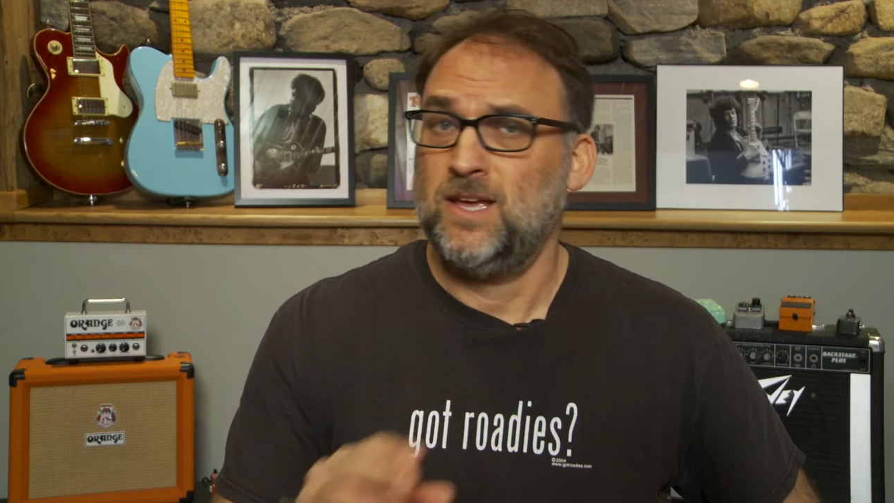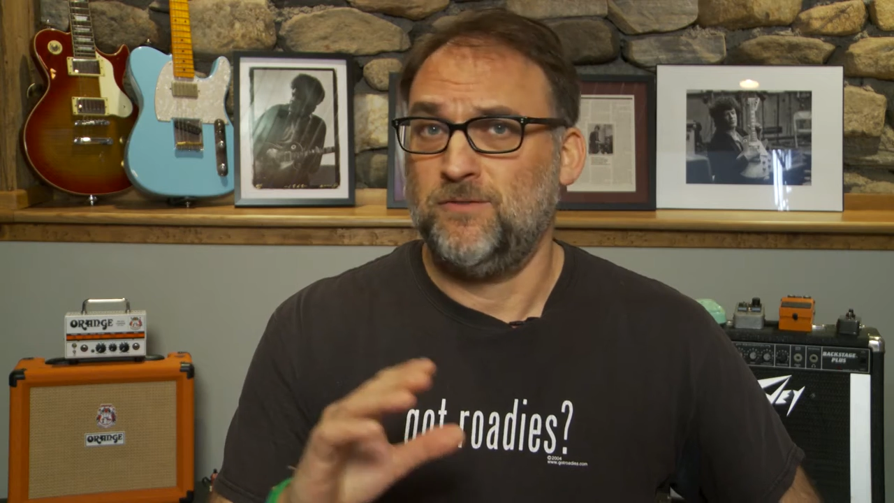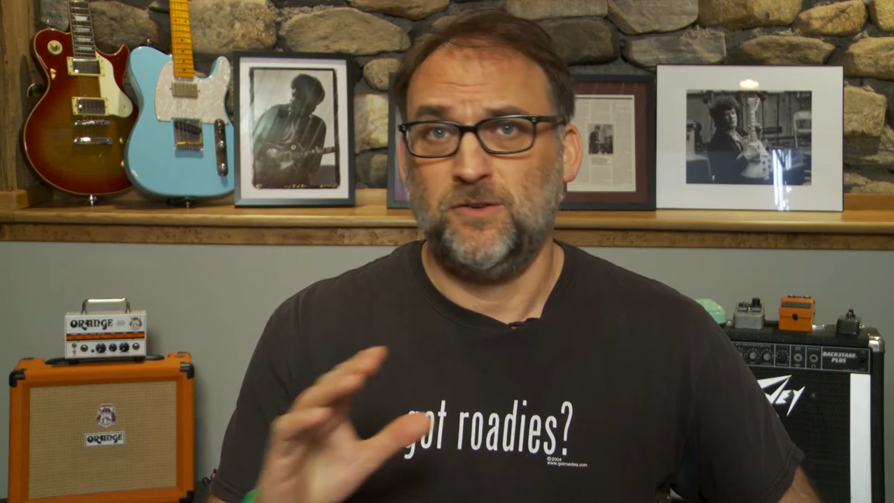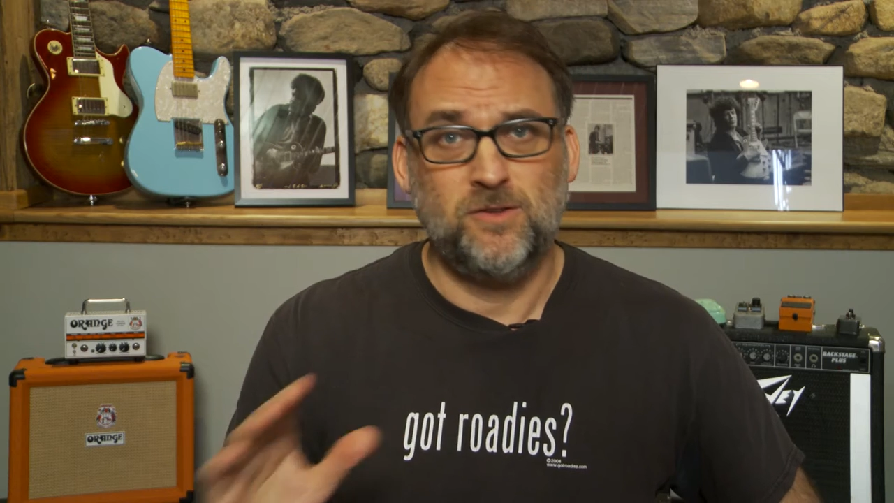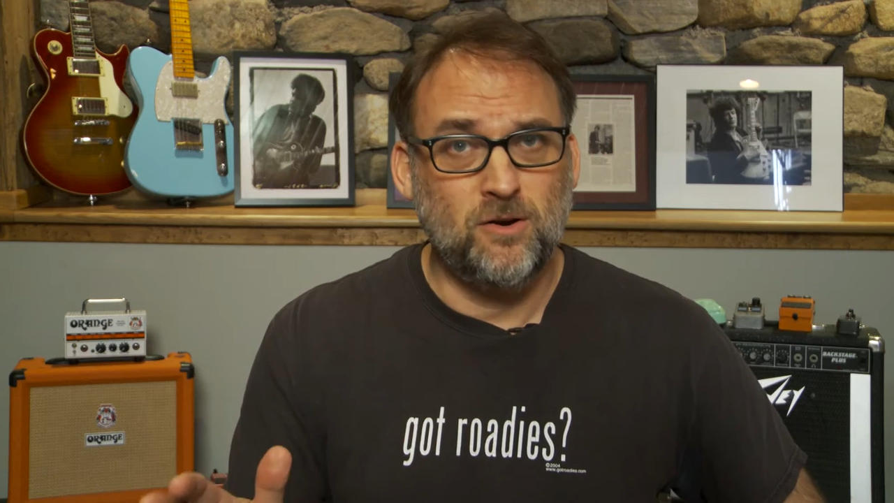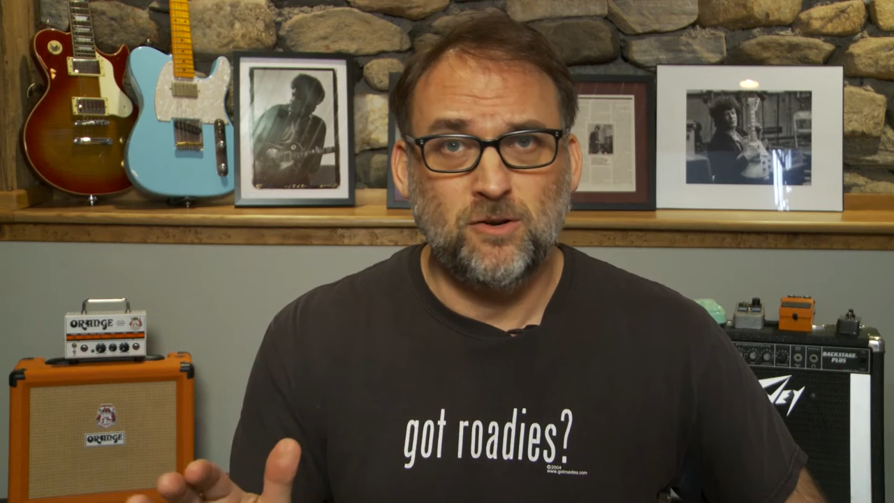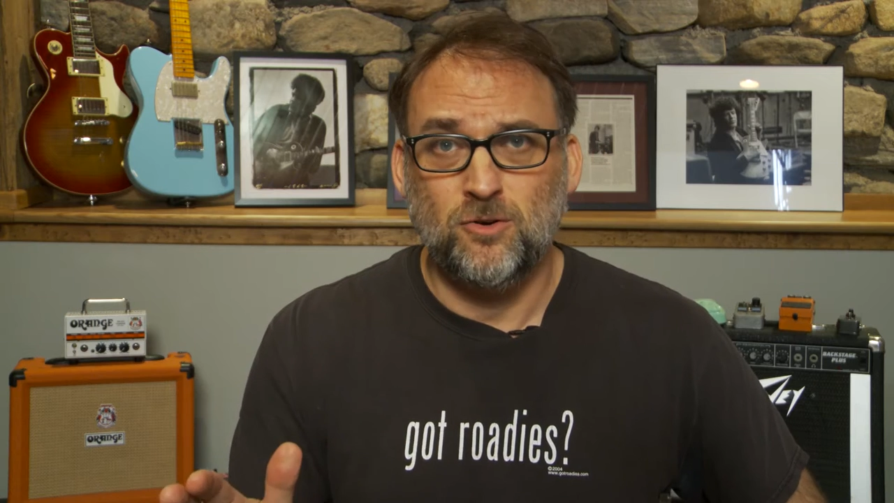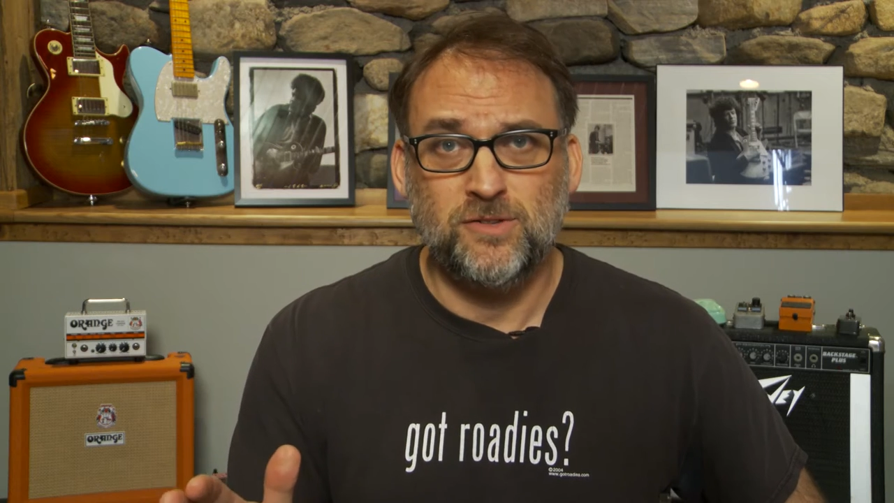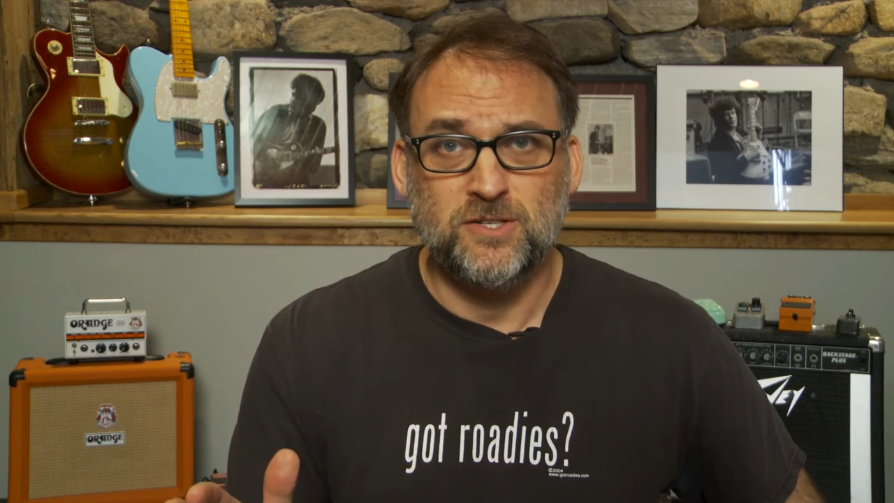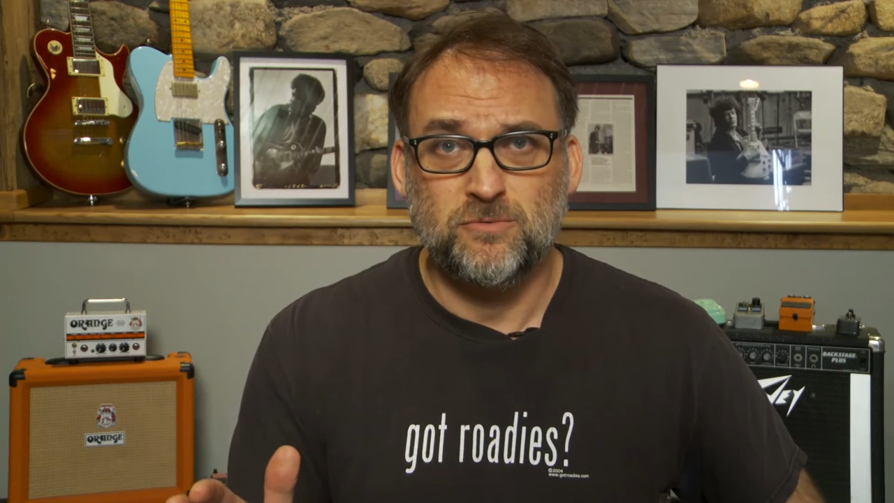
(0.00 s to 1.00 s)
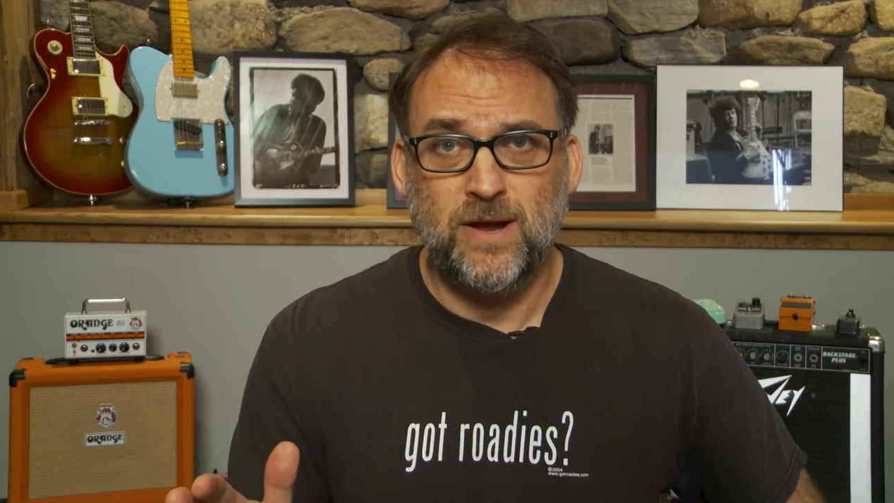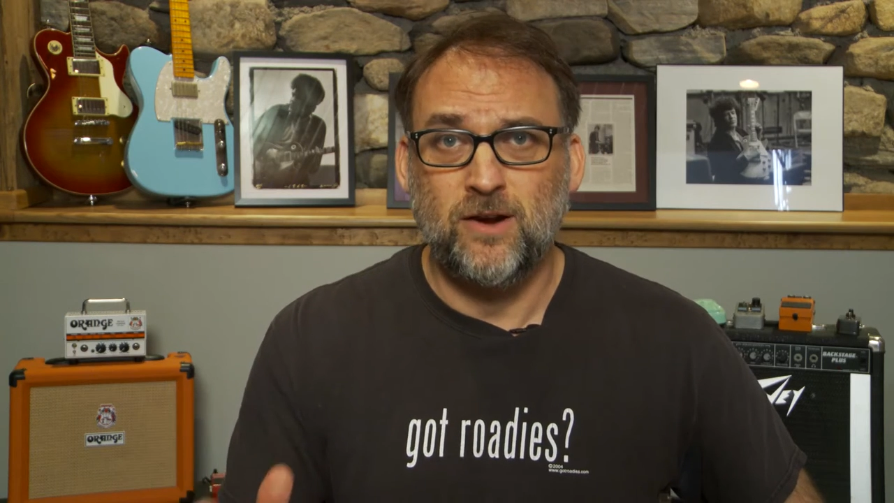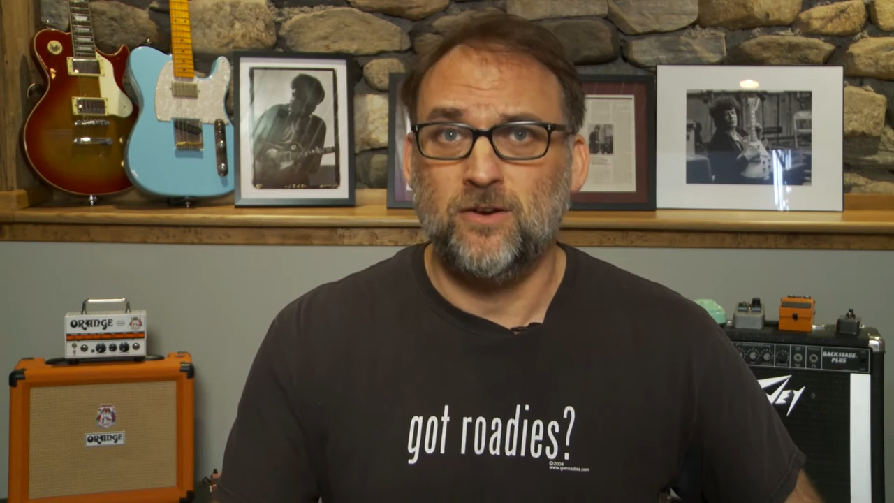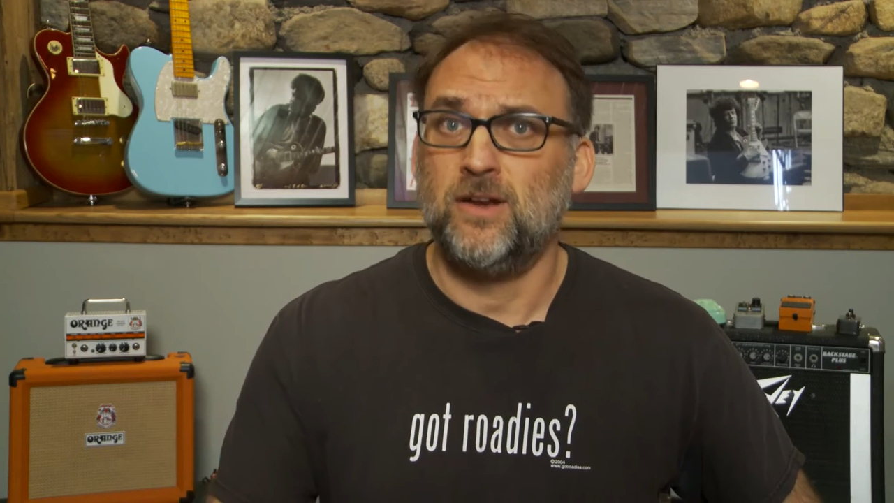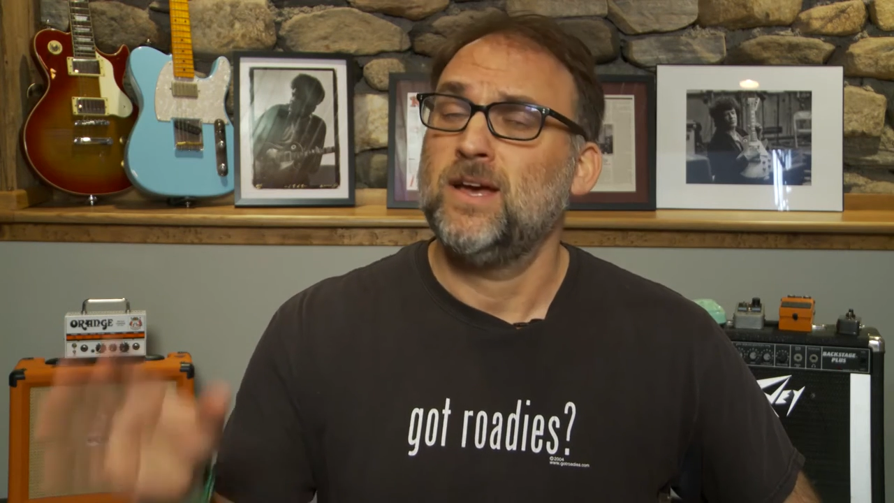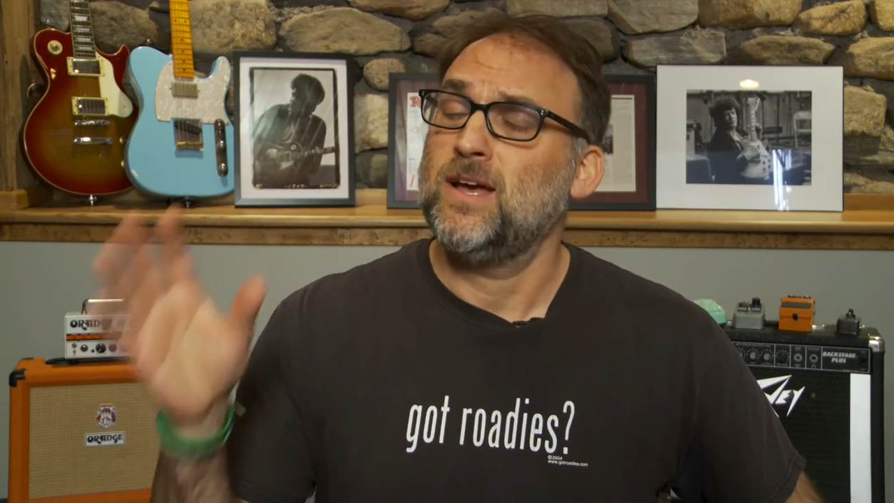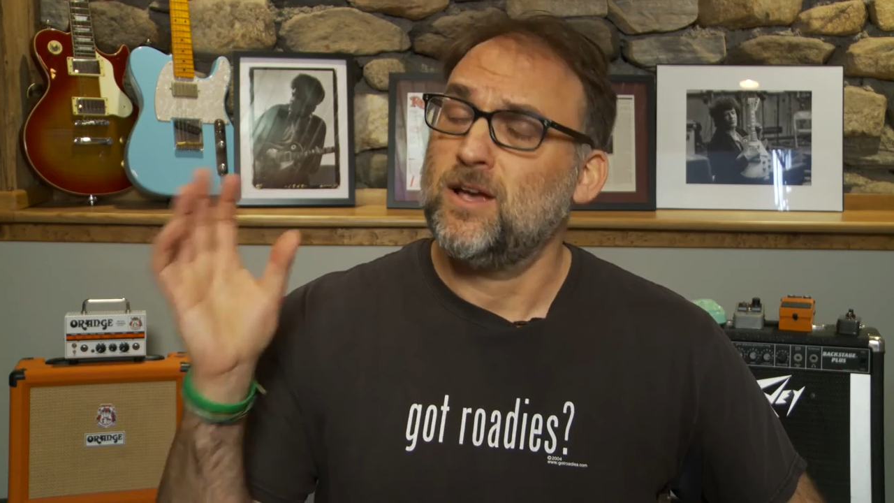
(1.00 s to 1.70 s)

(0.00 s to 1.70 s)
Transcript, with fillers: If you don't own this record,